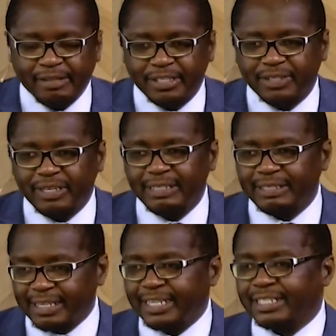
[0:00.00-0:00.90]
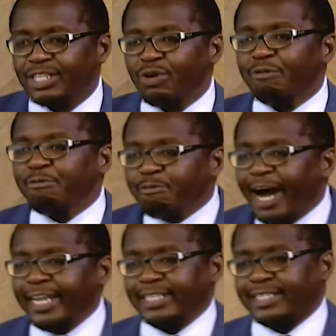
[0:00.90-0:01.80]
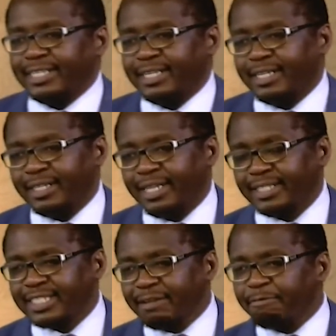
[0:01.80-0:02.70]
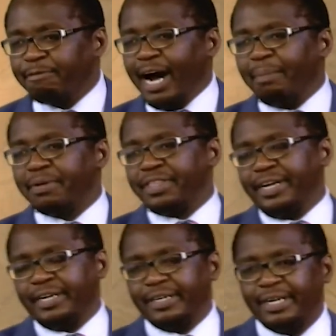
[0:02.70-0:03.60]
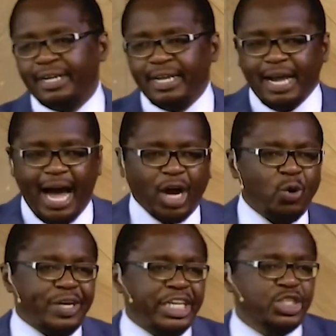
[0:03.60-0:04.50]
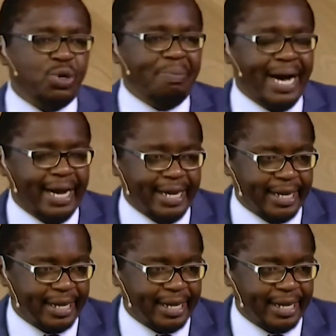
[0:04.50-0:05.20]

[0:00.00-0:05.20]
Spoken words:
So he says you fight. That's the verb there. Agonizomai.